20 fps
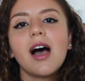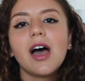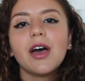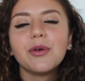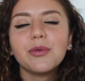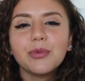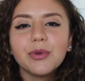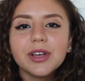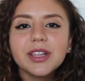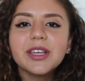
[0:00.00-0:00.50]
I
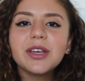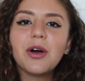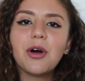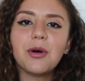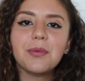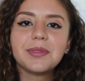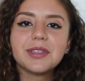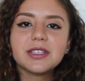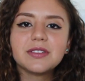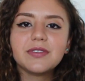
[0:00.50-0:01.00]
really
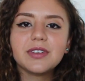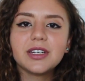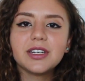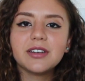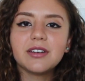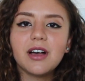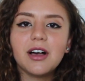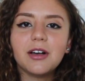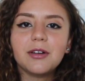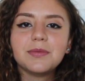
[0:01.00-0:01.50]
hope this
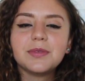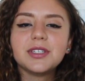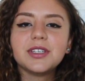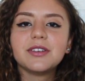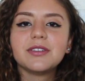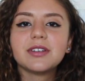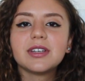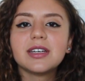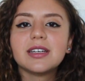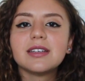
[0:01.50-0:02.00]
video helped
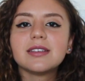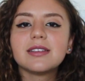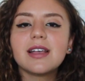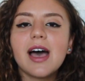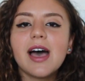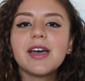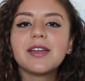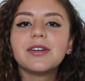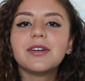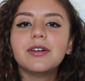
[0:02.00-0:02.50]
you because
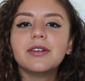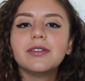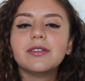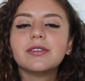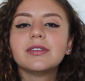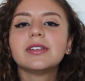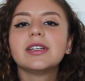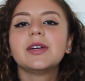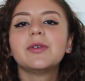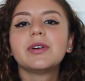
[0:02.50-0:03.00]
I
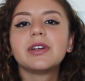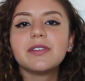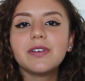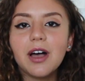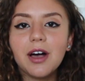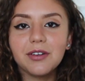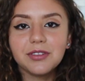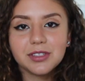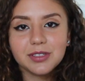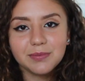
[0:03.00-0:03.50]
know it would have
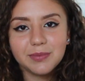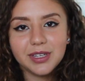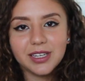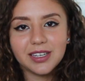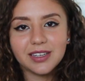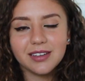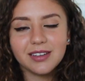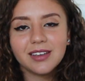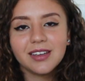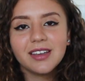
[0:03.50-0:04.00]
helped
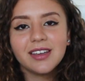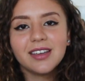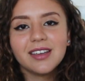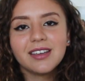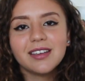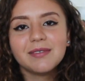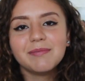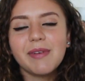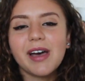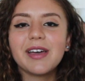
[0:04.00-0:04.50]
me
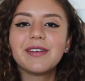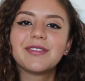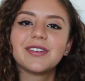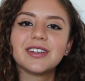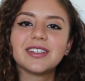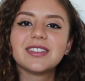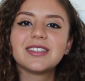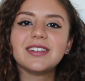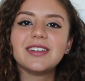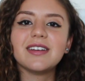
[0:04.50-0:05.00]
my
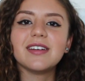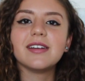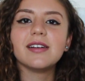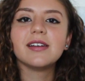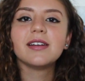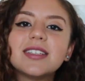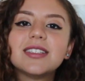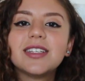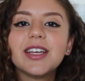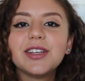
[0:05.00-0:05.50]
first
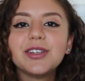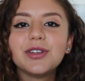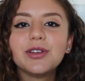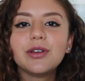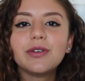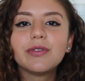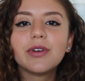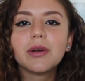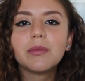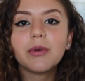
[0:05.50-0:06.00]
year. Stay
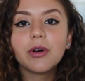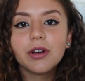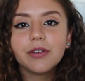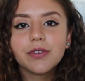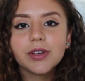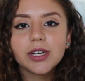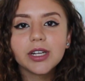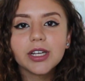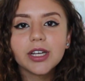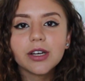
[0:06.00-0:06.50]
tuned for more
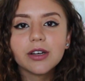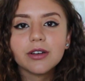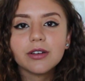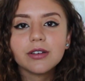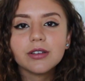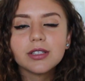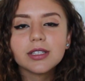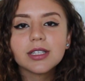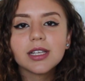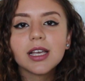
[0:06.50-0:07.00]

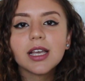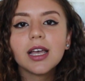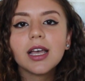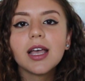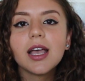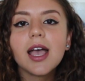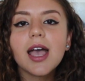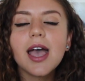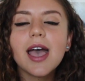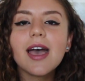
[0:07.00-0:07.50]
videos.
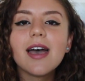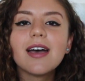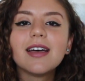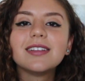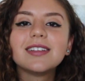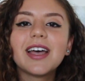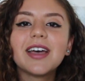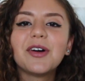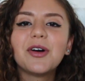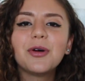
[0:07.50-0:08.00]

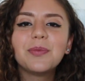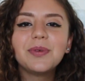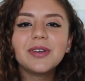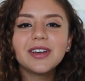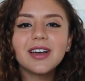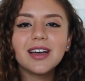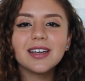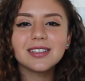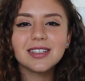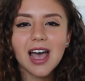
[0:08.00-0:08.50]
And I hope you
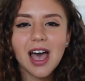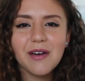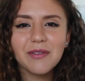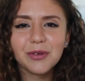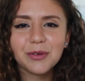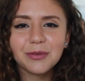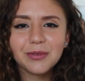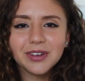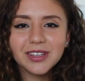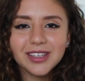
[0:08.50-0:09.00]
guys have
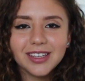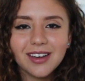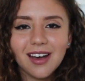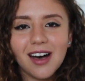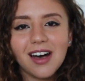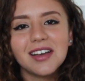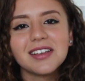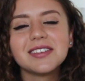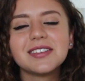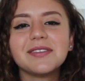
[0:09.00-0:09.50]
a really
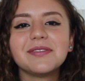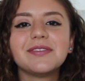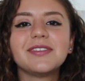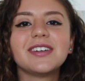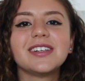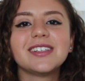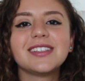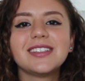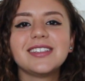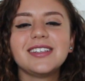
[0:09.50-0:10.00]
awesome
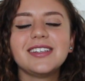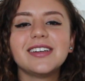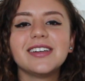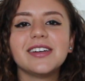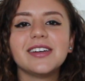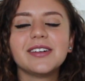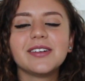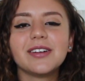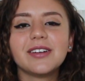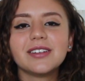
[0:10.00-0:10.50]
first
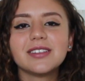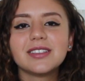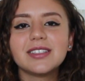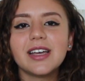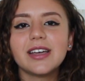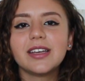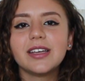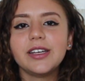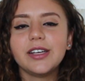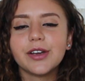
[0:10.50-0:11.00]
year, or
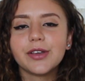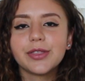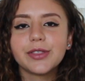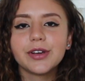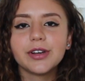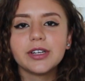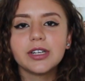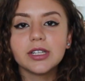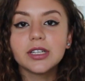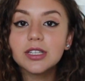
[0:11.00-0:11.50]
second year,
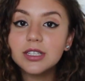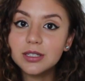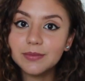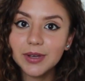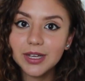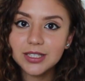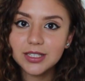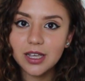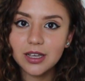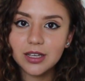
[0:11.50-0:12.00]
third year. This is
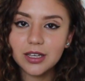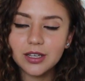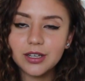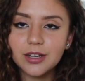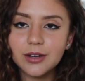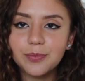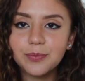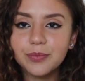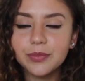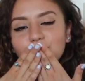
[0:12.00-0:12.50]
my second
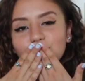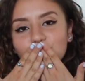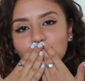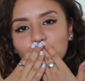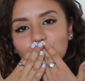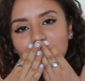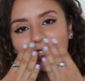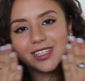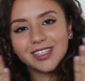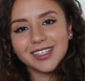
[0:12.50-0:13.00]
year.
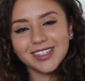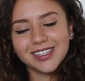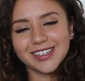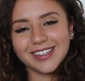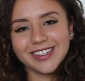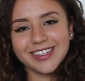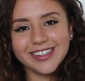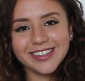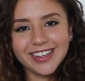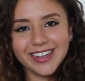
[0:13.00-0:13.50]

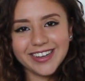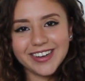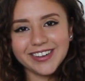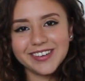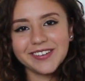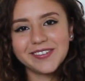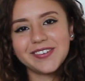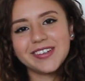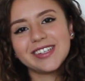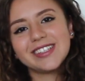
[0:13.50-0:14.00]
Good luck on
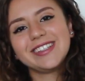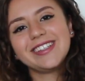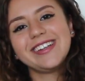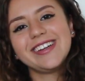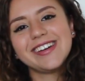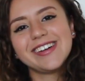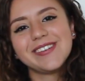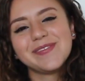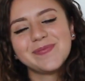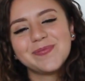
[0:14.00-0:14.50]
your first
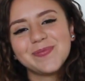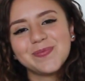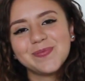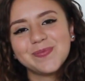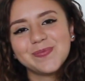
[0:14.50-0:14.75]
year.